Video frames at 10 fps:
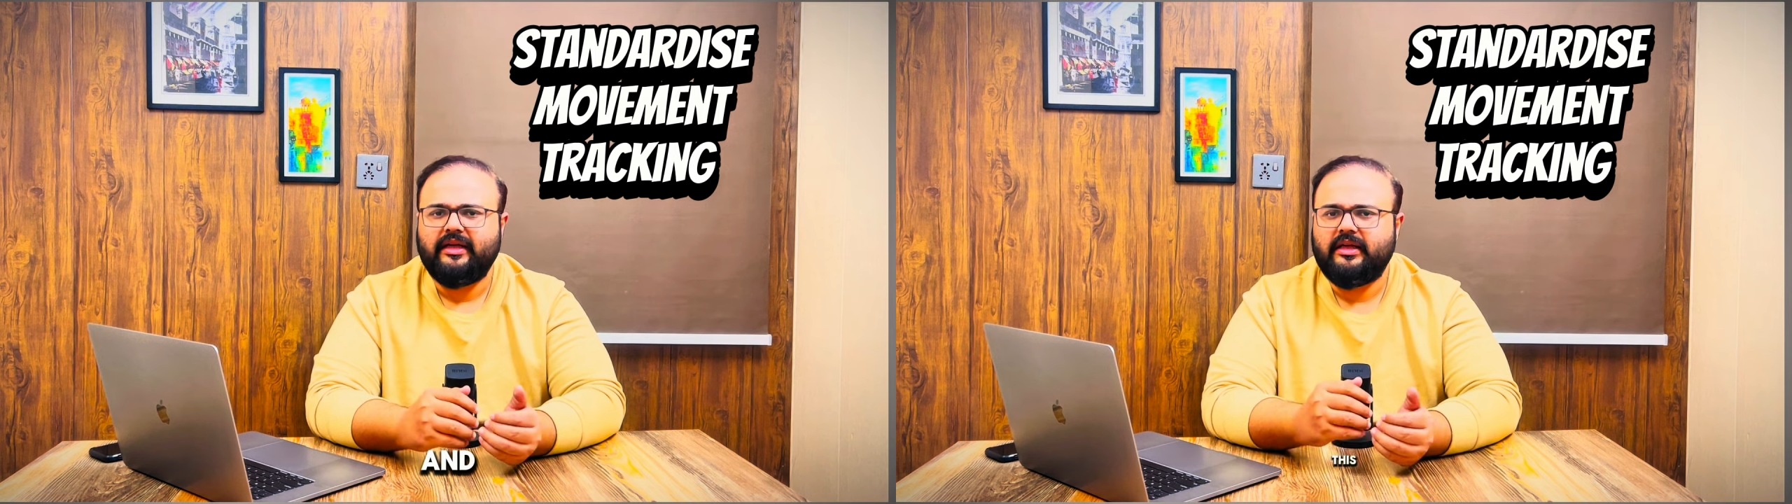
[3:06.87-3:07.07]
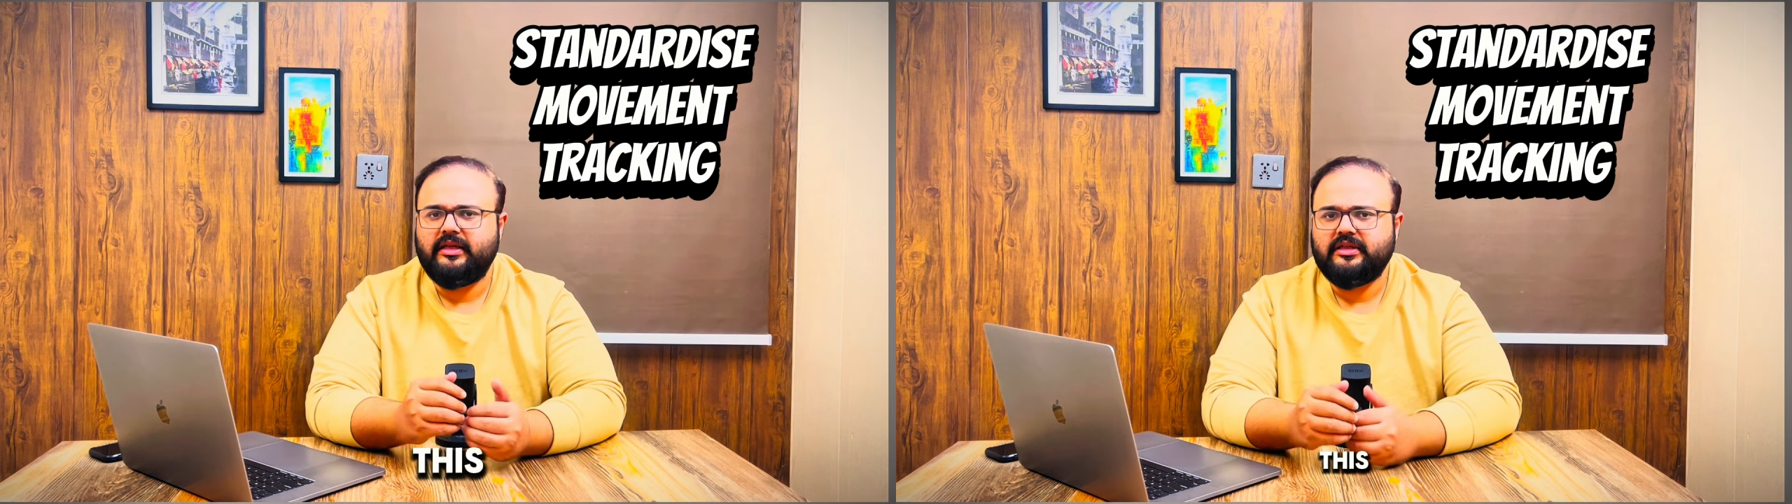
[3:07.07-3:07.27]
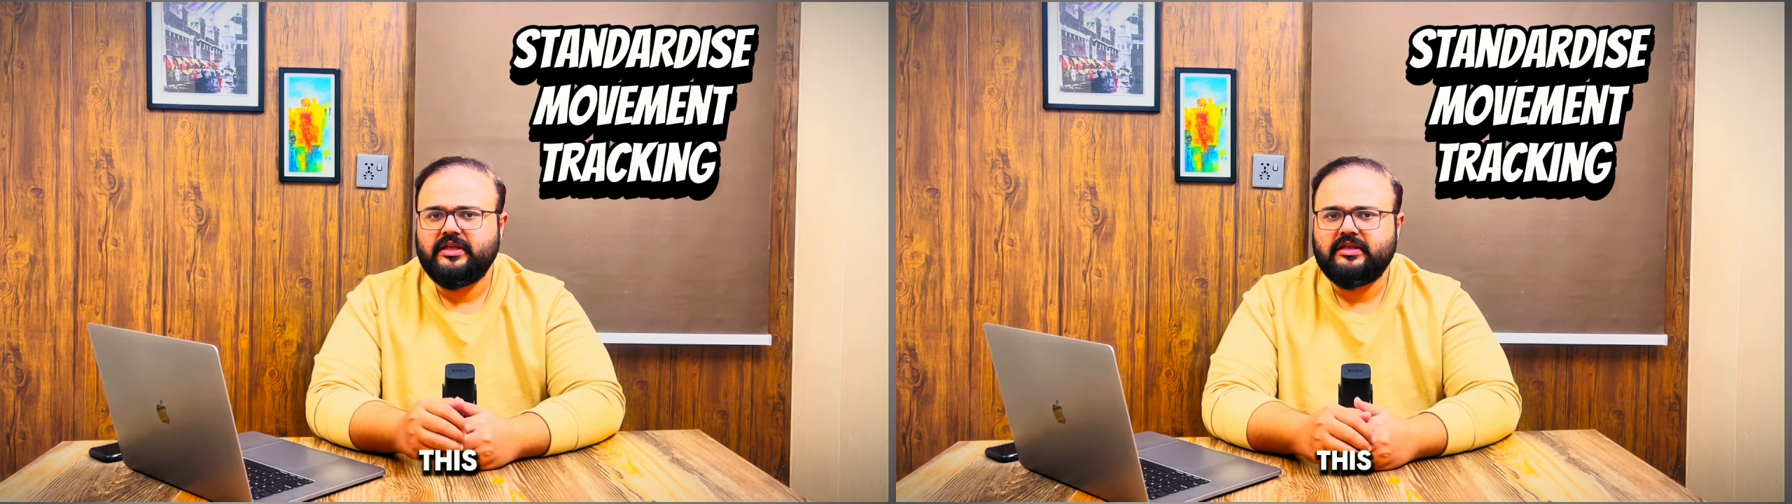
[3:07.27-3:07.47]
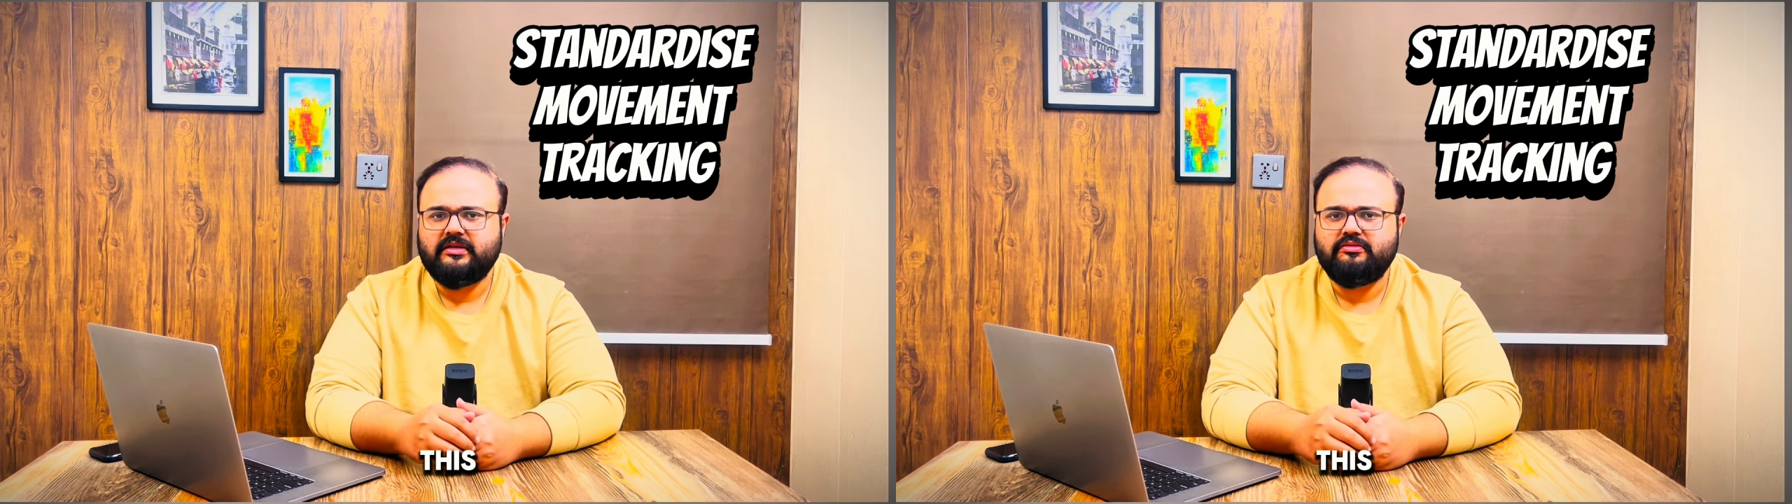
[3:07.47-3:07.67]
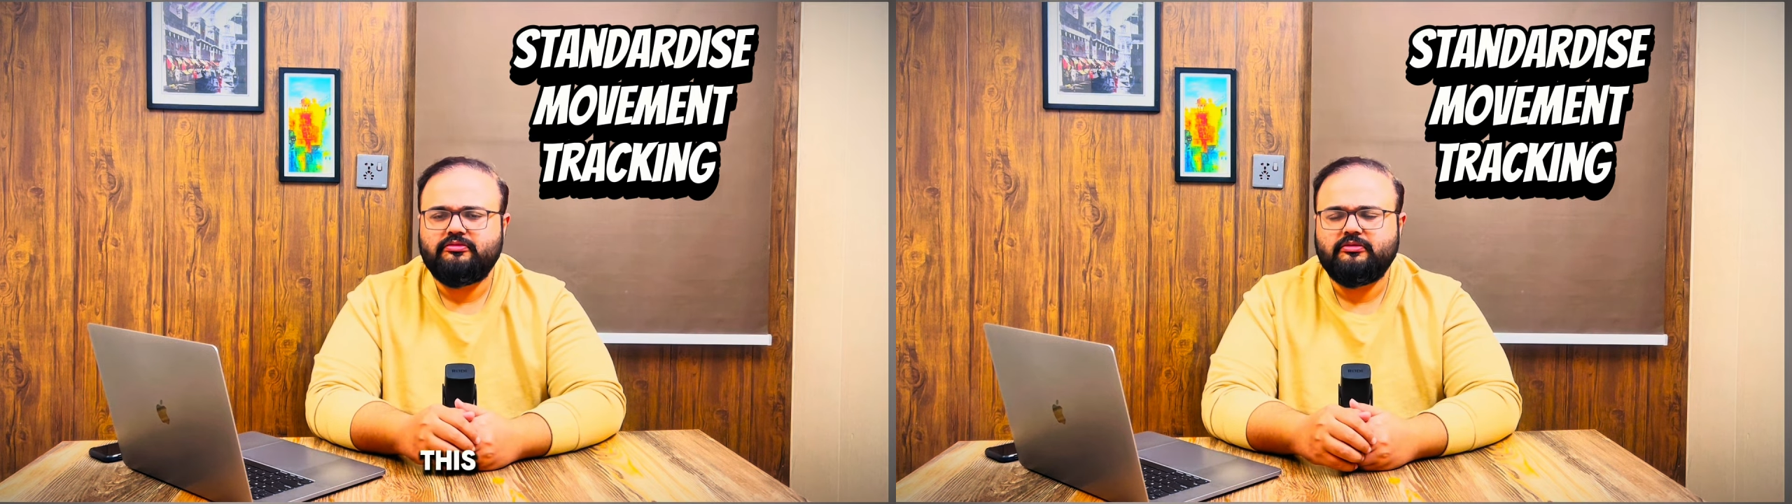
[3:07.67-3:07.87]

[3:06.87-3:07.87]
And this